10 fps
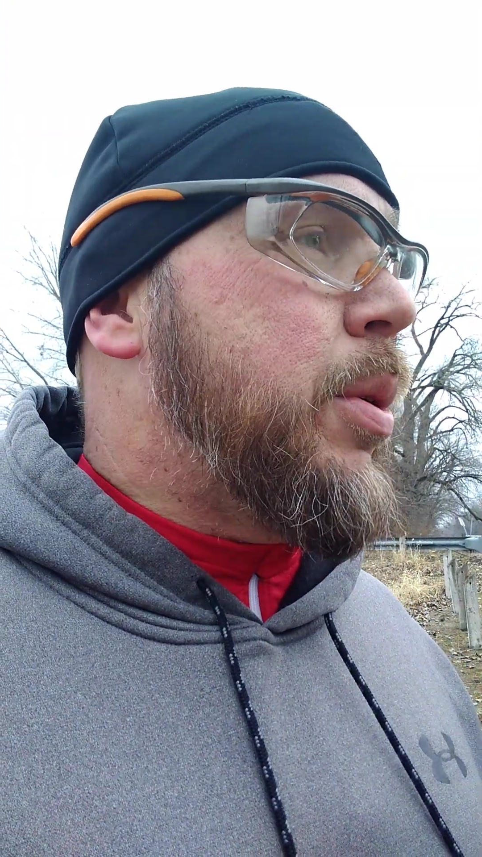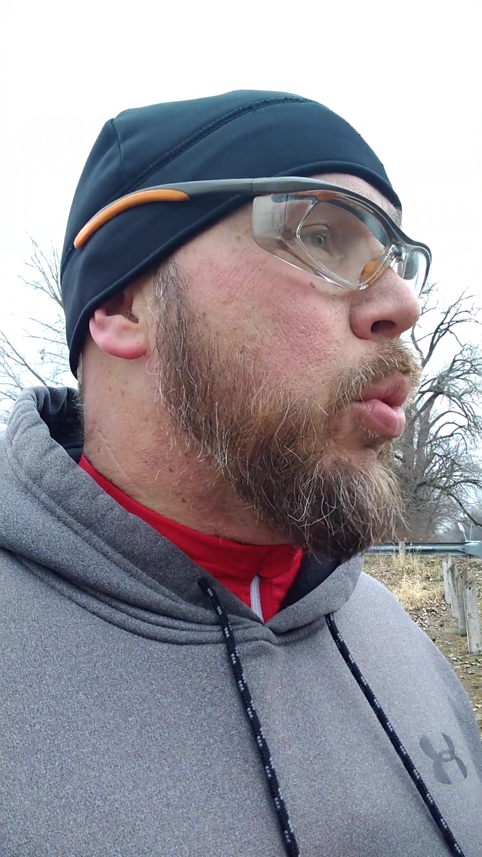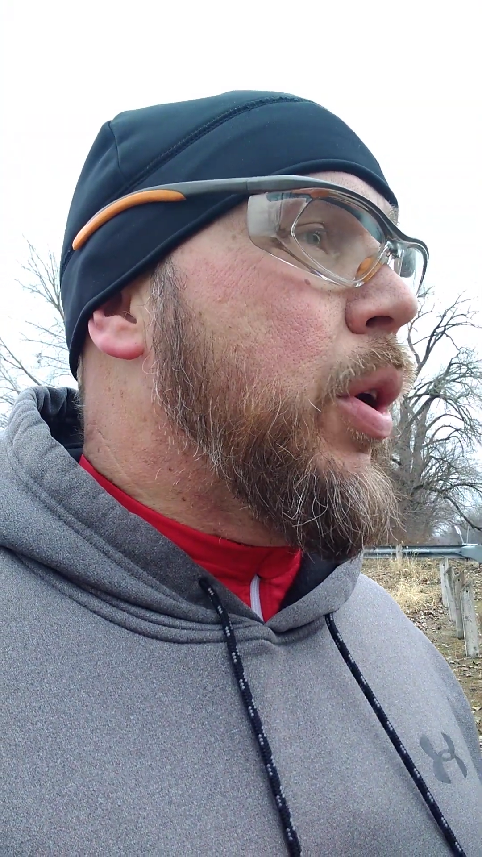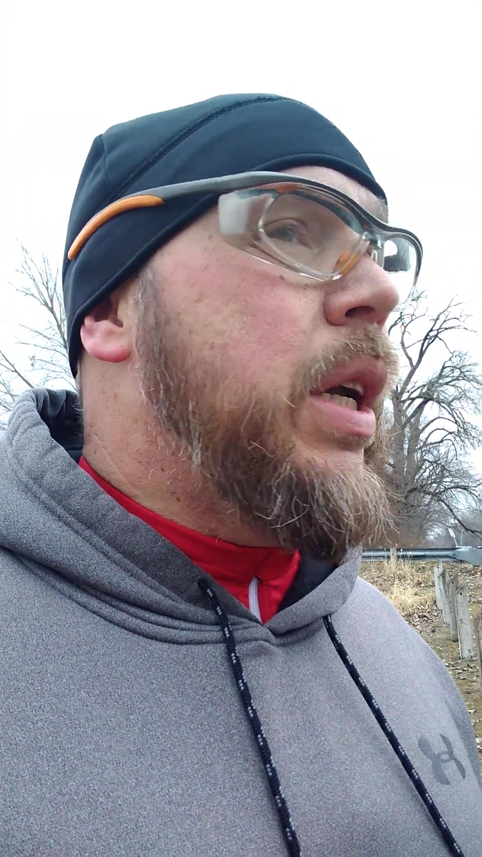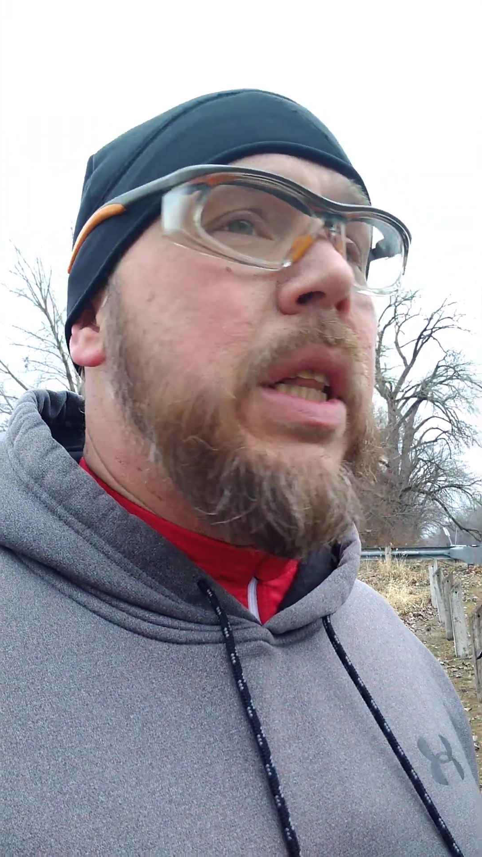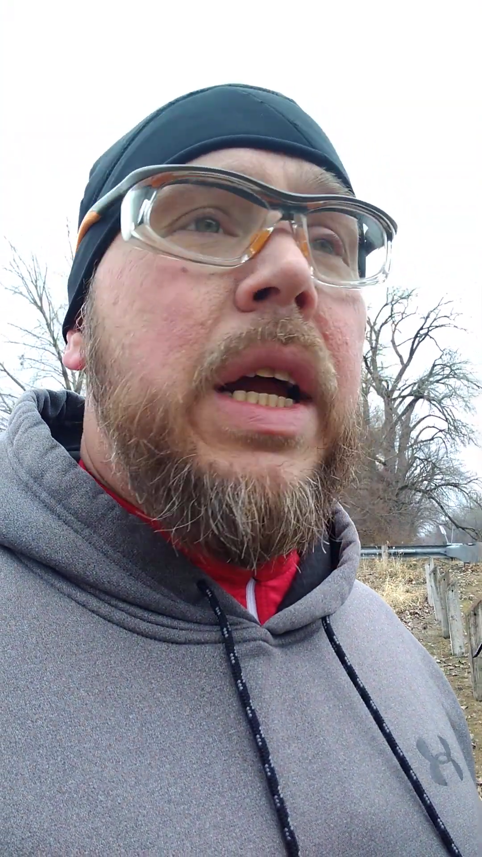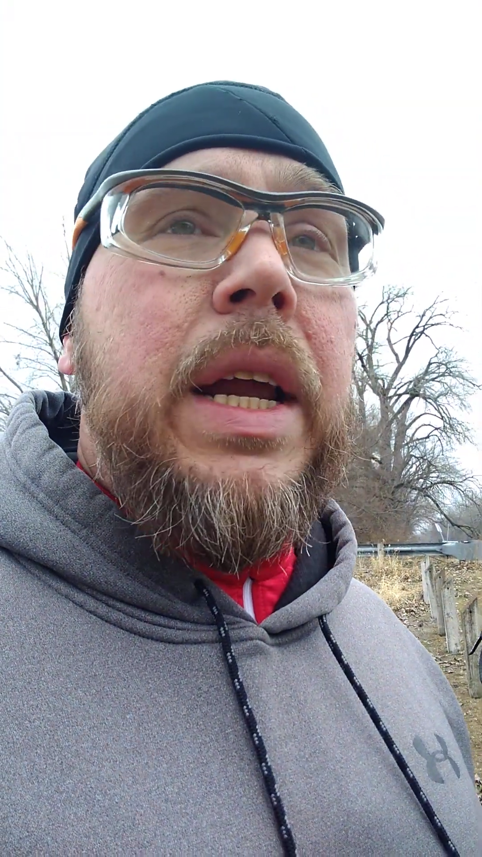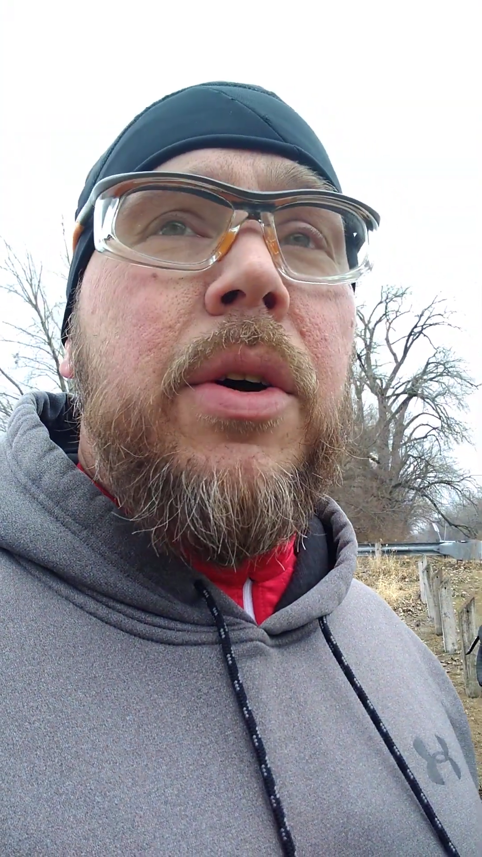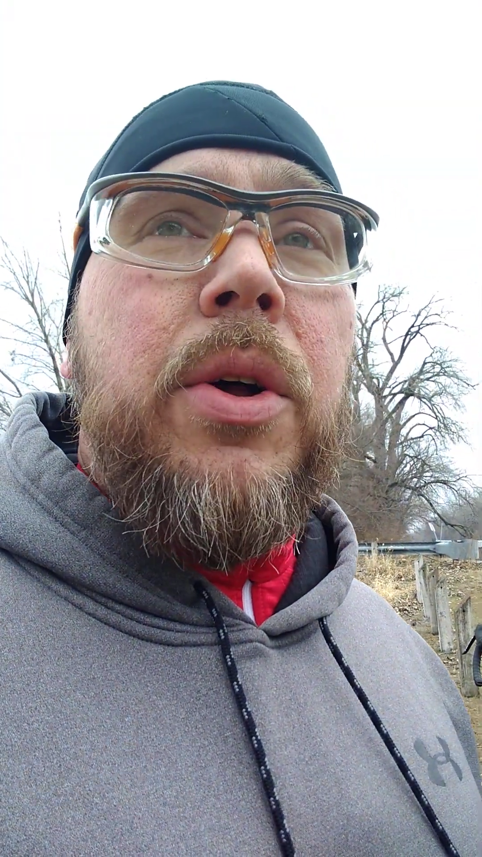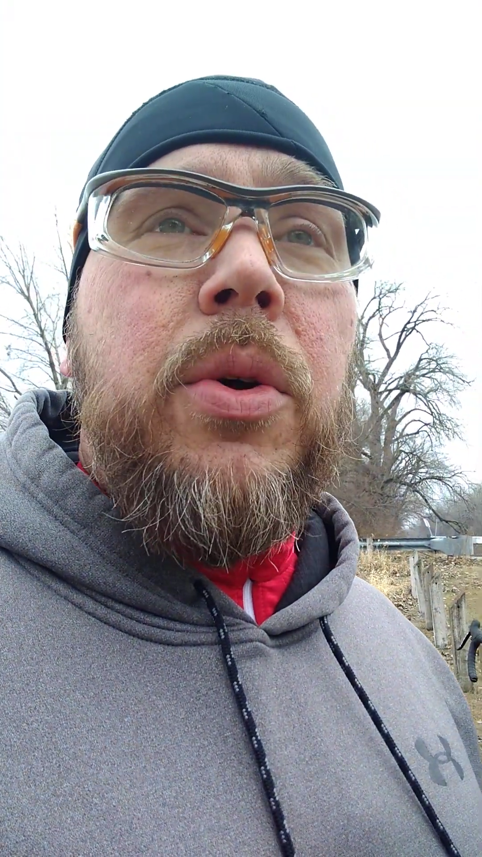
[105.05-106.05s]
debris
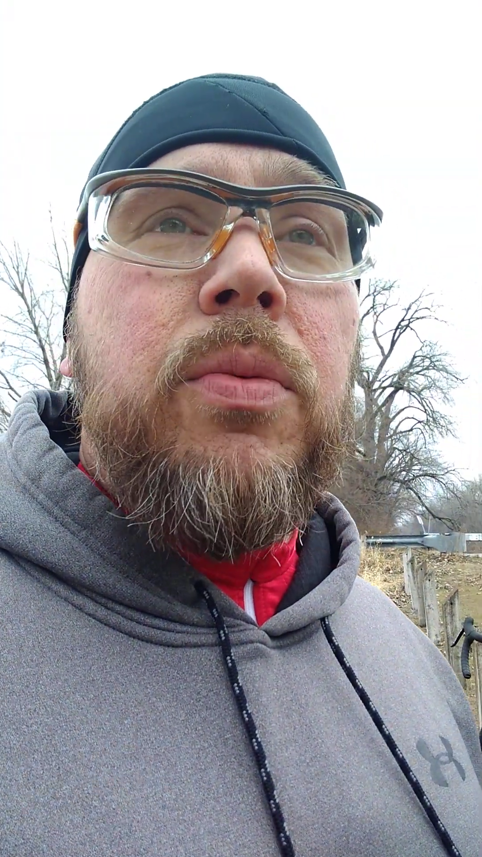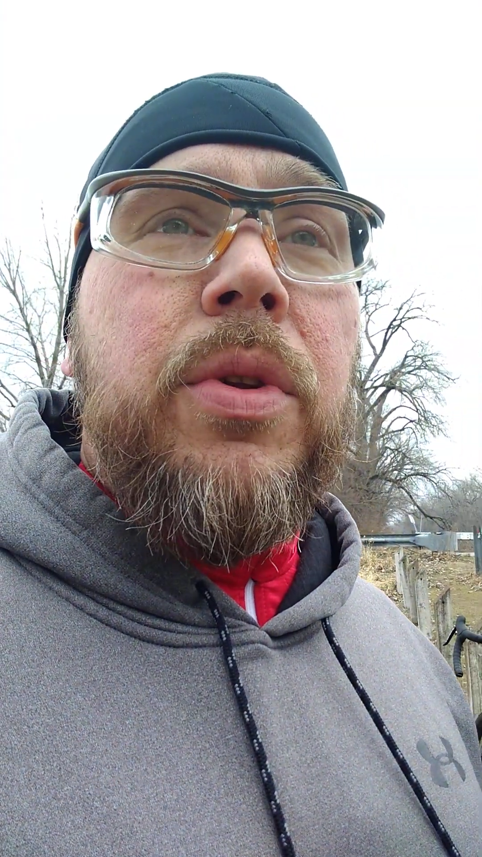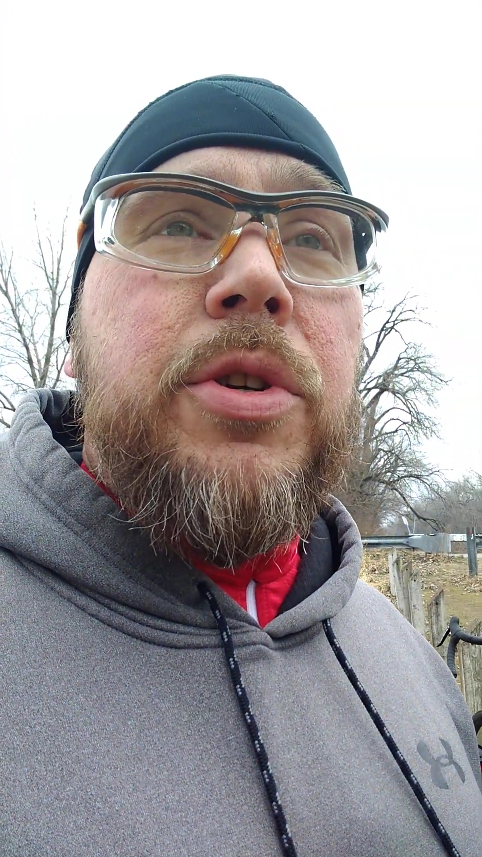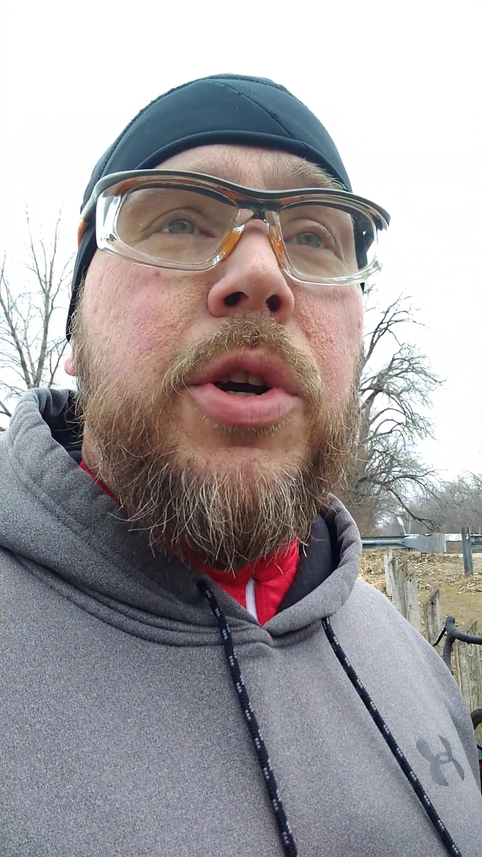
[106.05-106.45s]
laying all over the